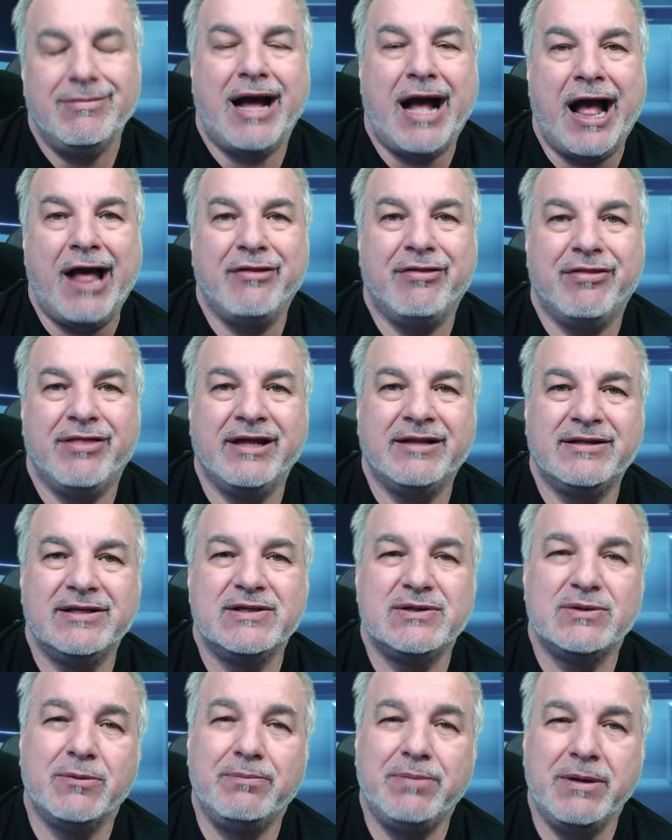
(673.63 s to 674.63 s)
I think
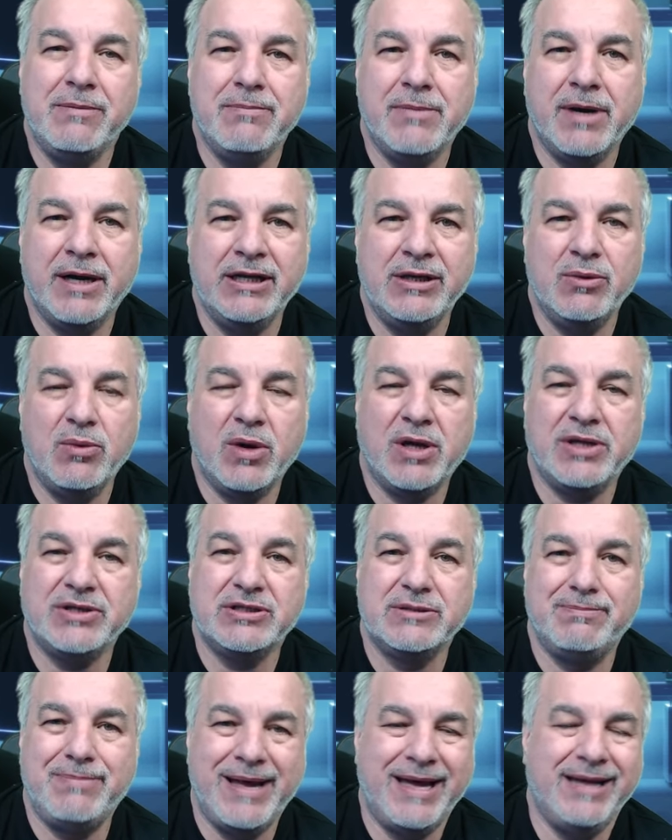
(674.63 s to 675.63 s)
this will be money well
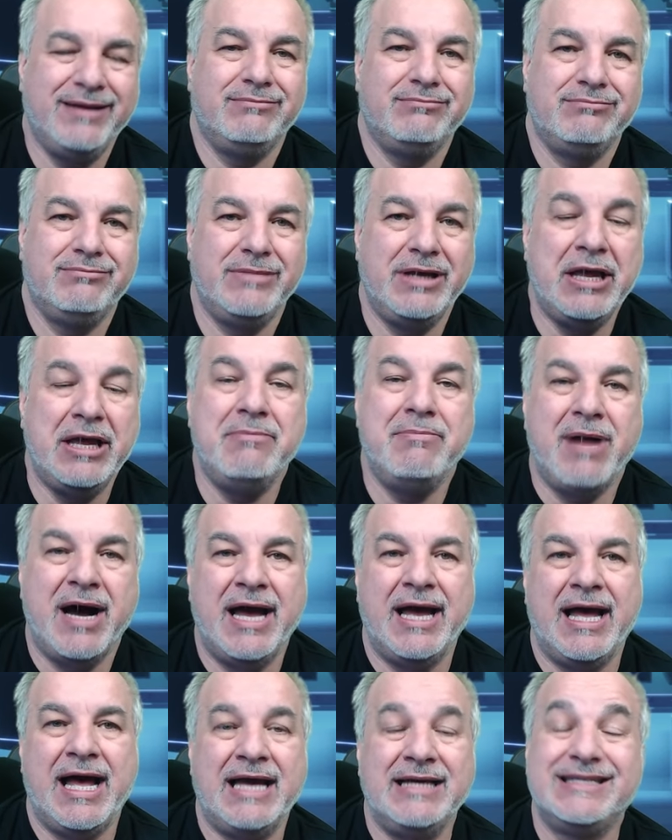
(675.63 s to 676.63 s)
spent in
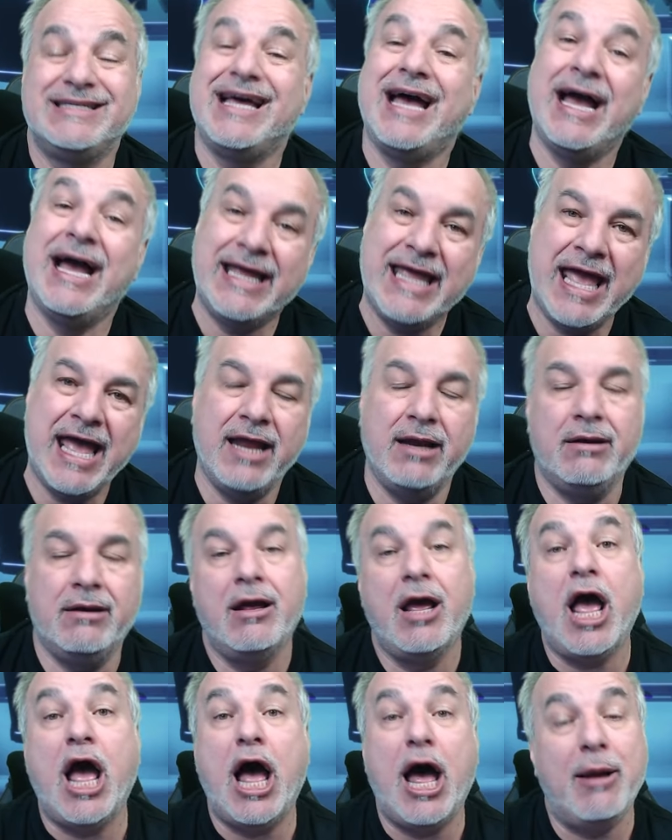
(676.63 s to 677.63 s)
my eyes. Again,
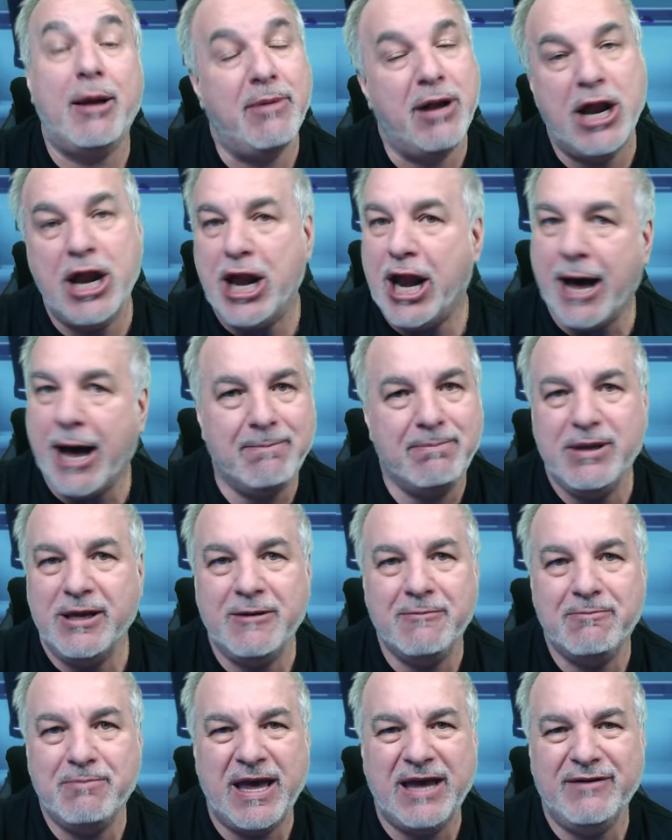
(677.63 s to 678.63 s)
not
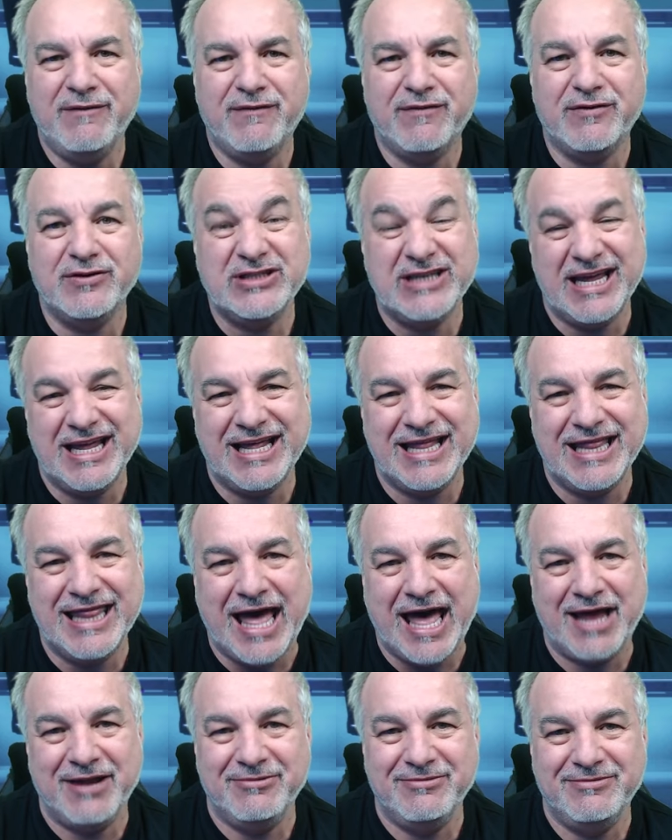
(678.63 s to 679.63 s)
being paid for saying
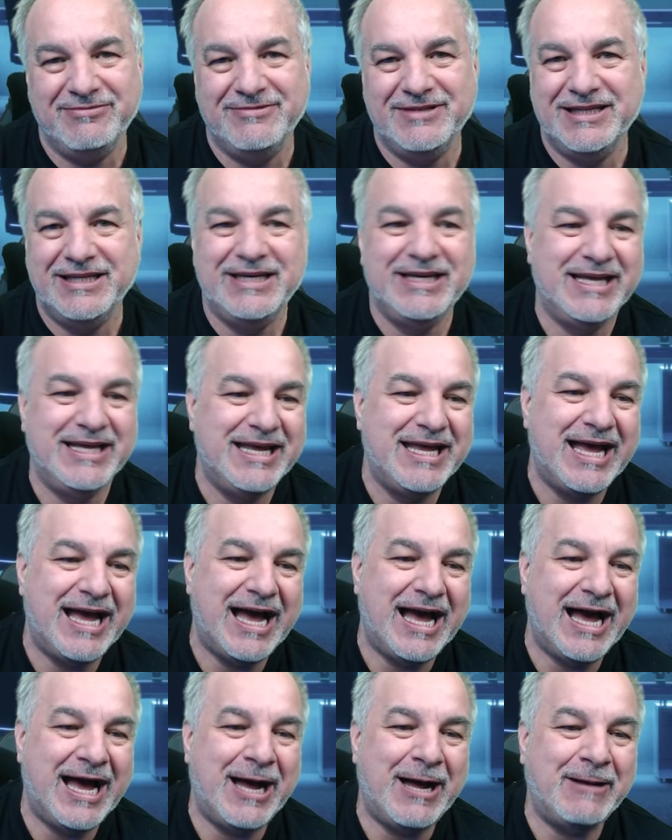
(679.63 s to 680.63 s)
that.
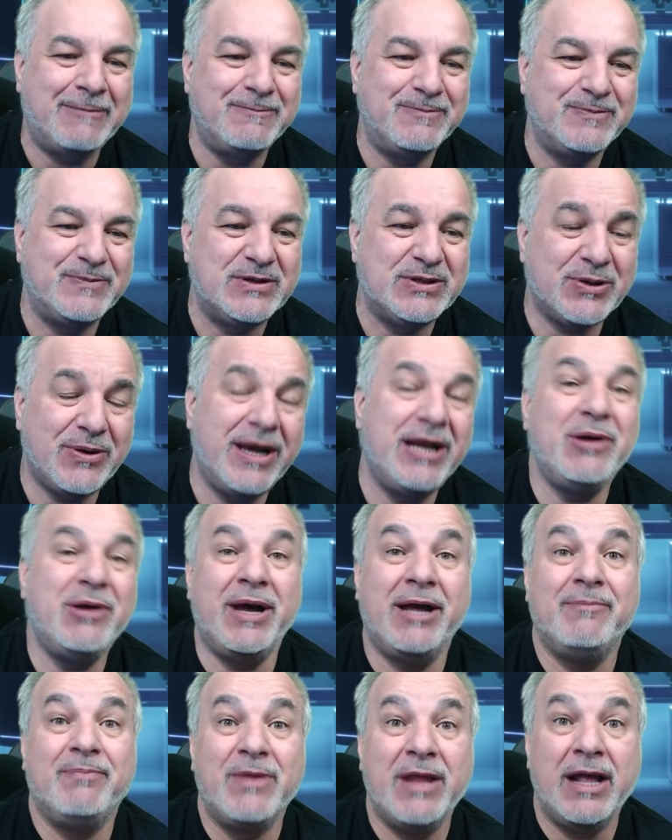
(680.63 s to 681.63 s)
Um, so,
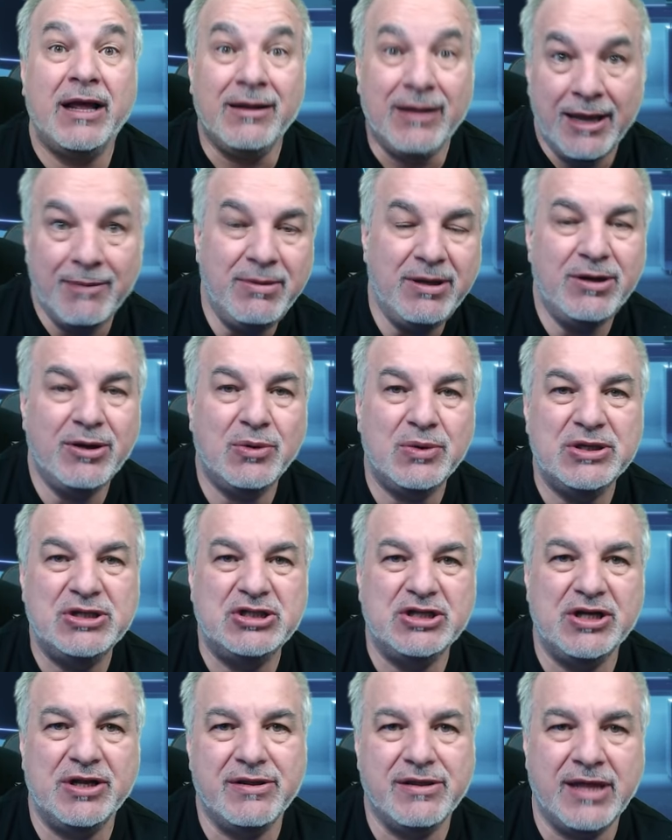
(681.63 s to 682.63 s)
anyway, let me know
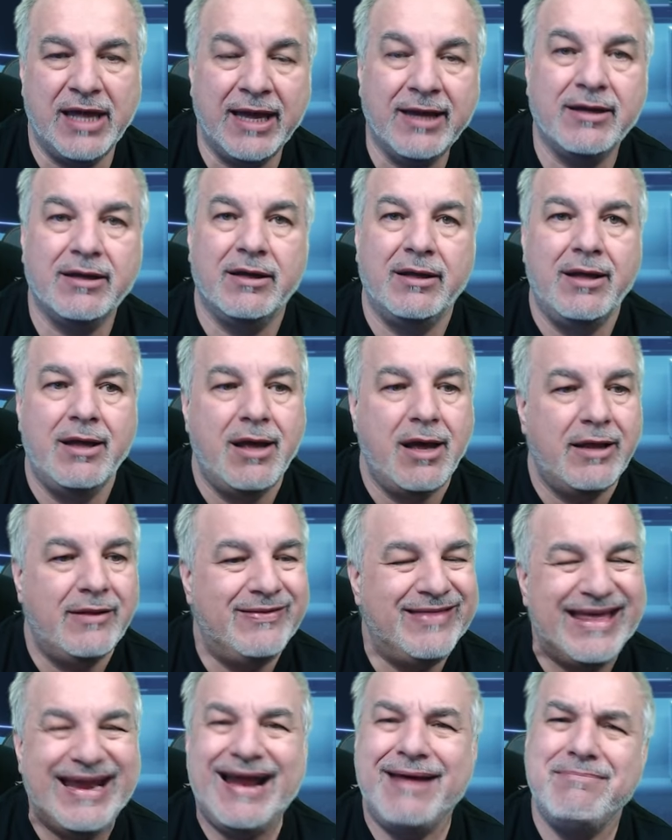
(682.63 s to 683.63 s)
what you think.
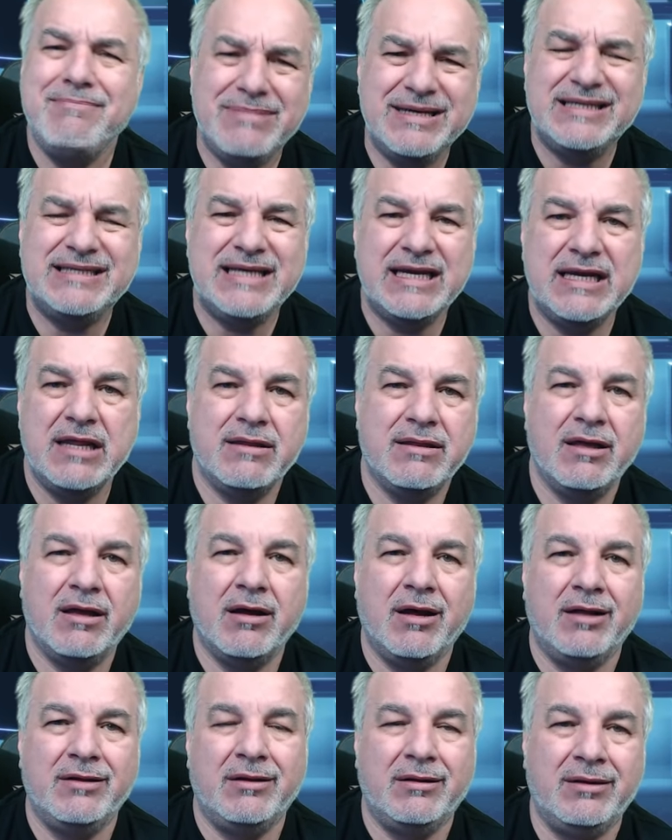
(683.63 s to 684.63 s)
Did I miss anything
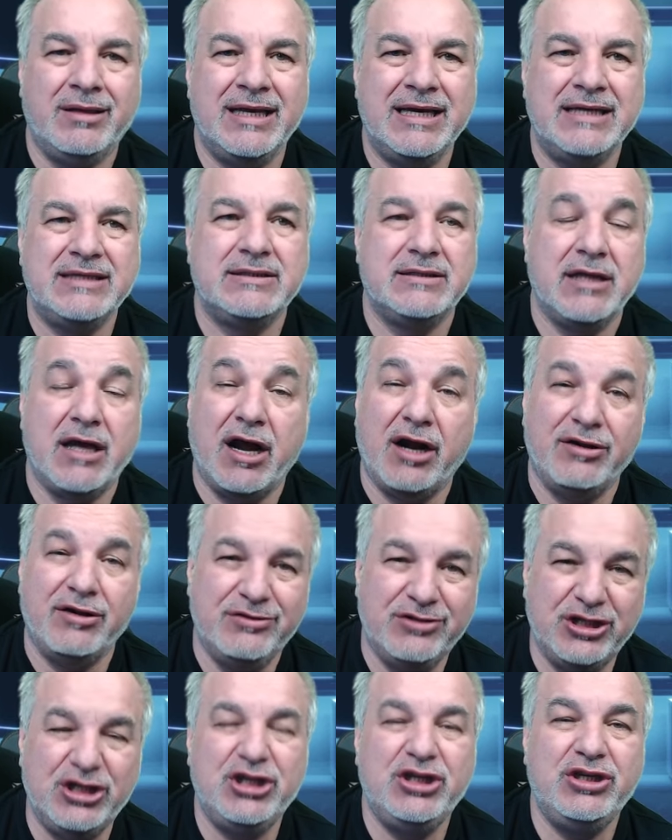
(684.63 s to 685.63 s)
on the list?
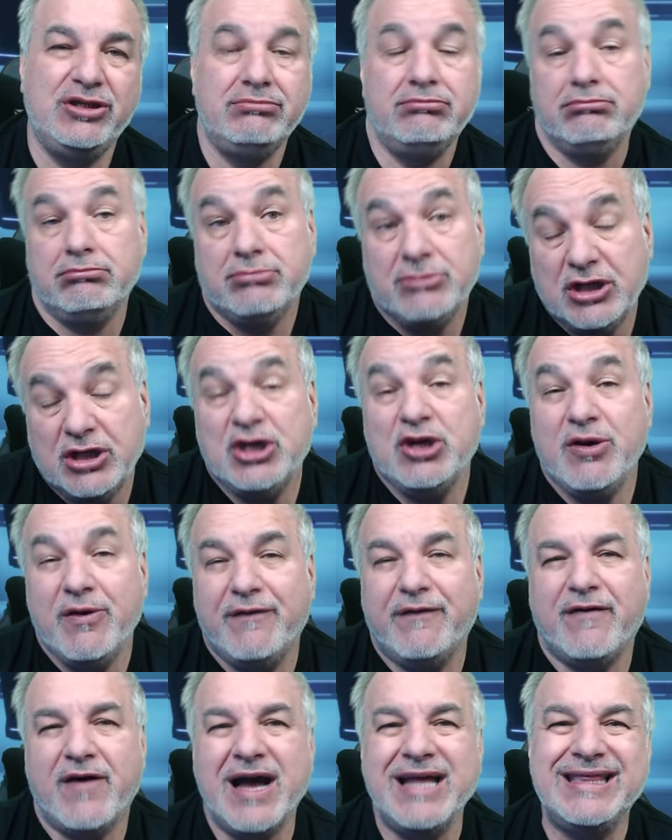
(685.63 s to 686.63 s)
Do you, do you
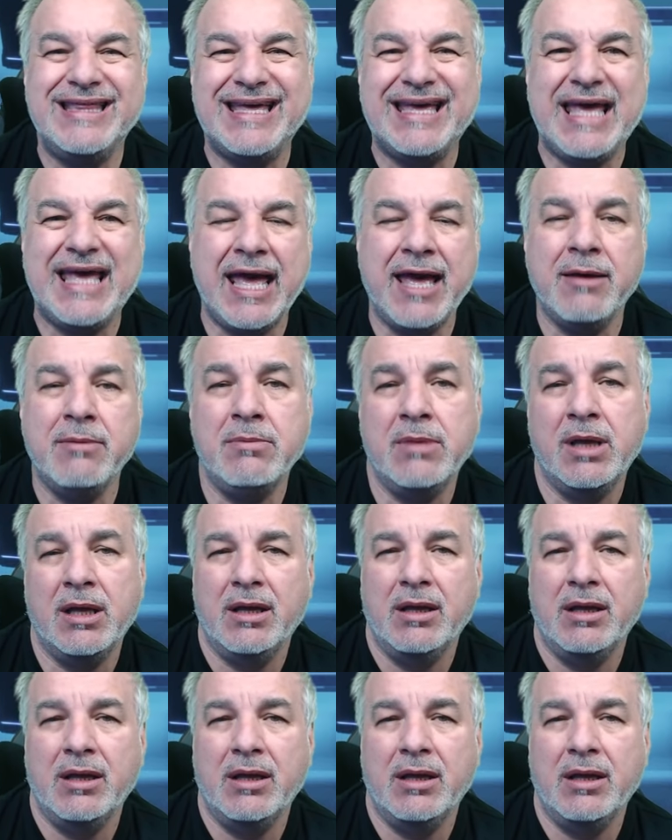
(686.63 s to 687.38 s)
find the game